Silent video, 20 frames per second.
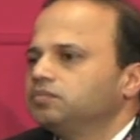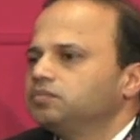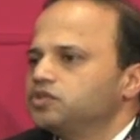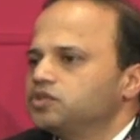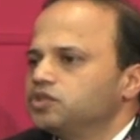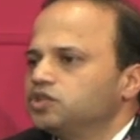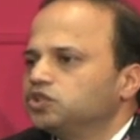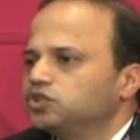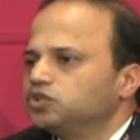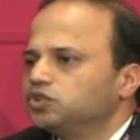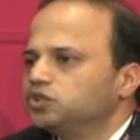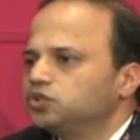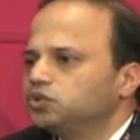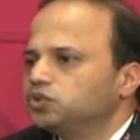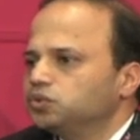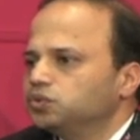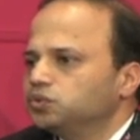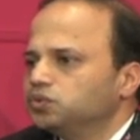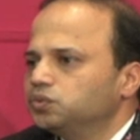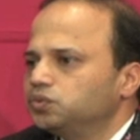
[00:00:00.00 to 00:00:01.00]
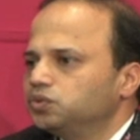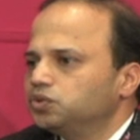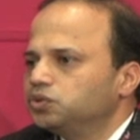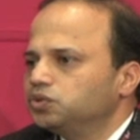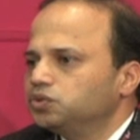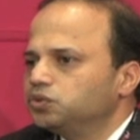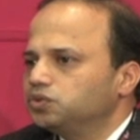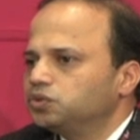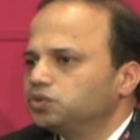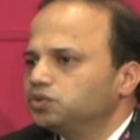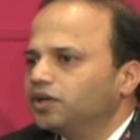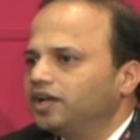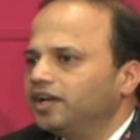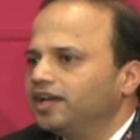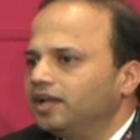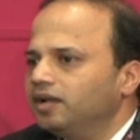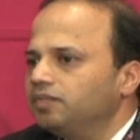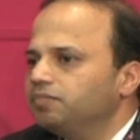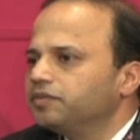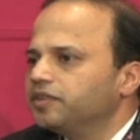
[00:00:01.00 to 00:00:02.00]
position to
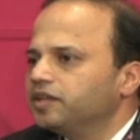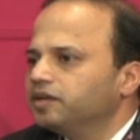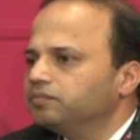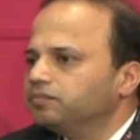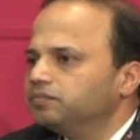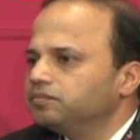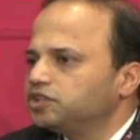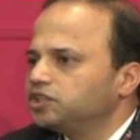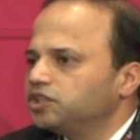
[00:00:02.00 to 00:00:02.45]
help them